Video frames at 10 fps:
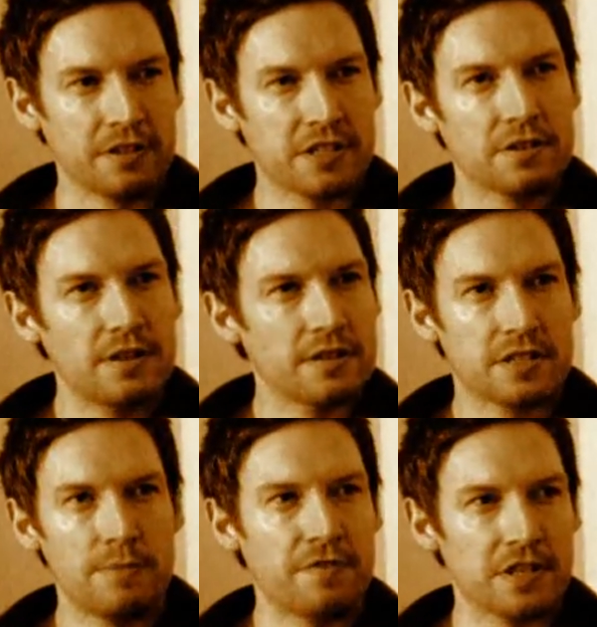It's
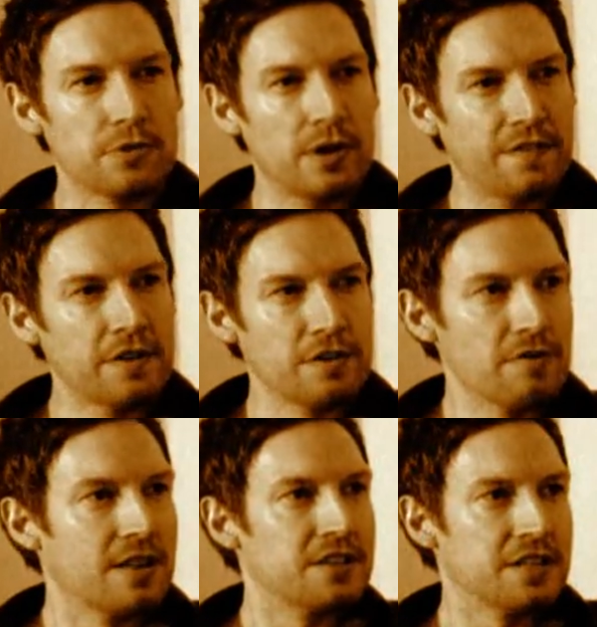some of it's quite
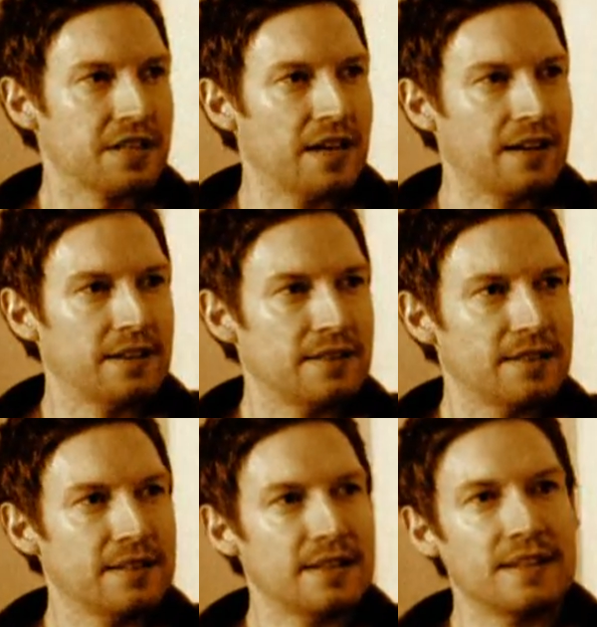photorealistic, yeah,
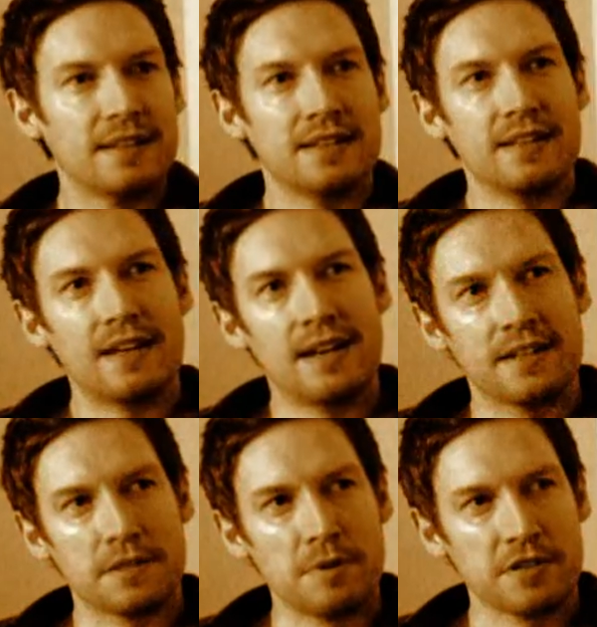and
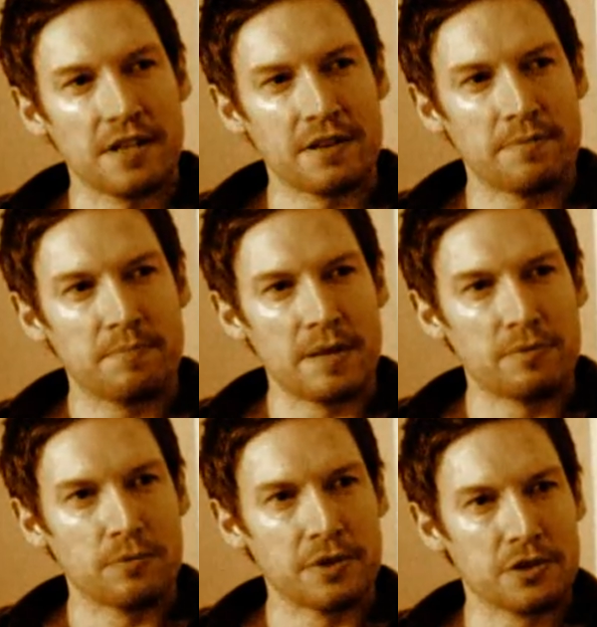I suppose other
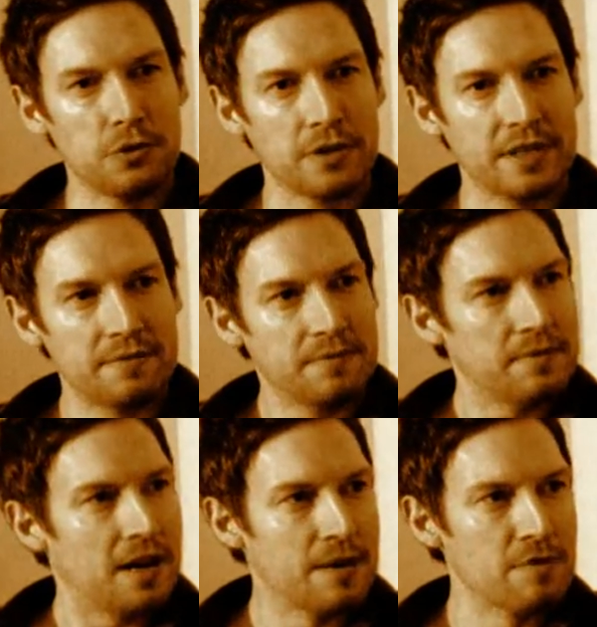people would call it
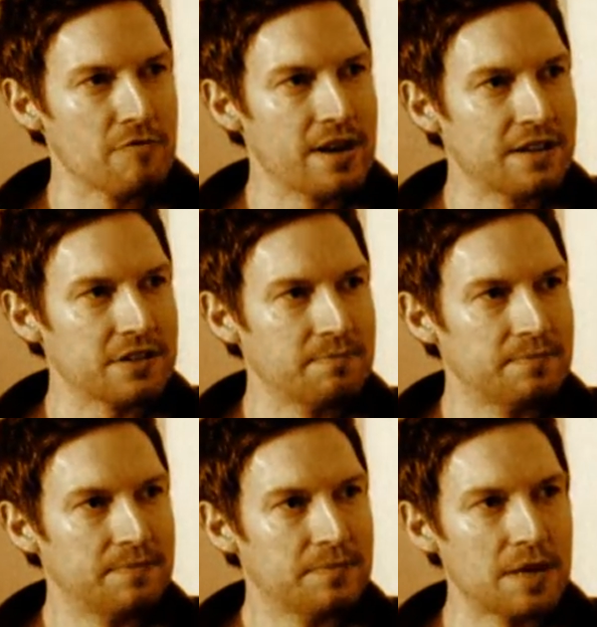hyperrealism.
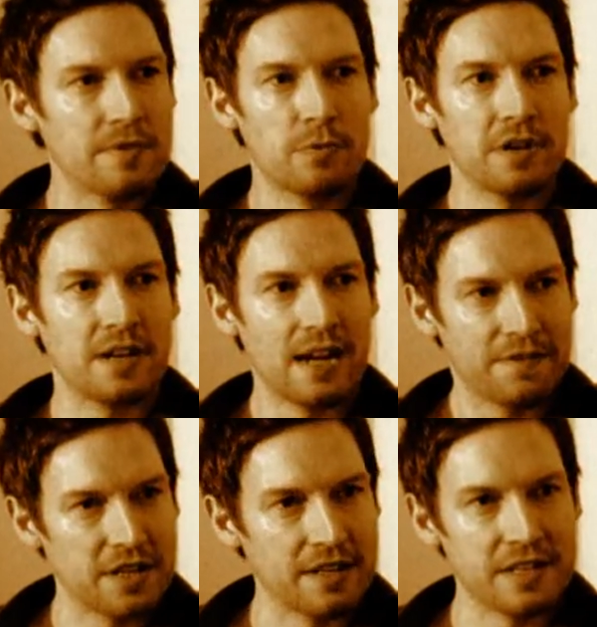Some of the work I
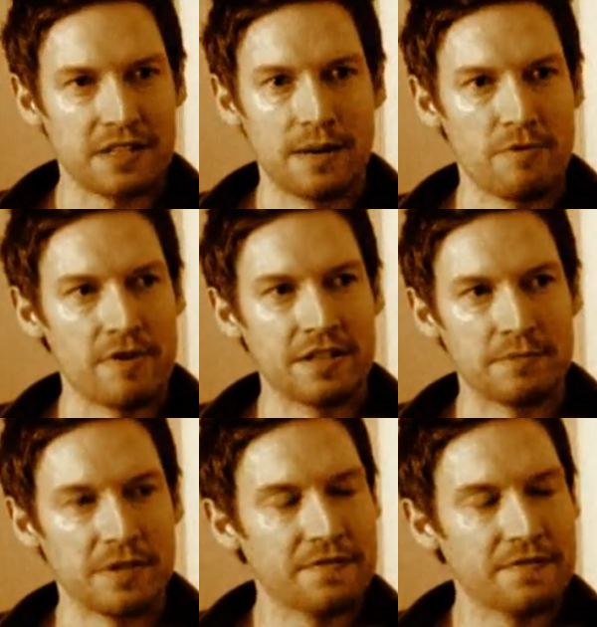have done is hyperrealism.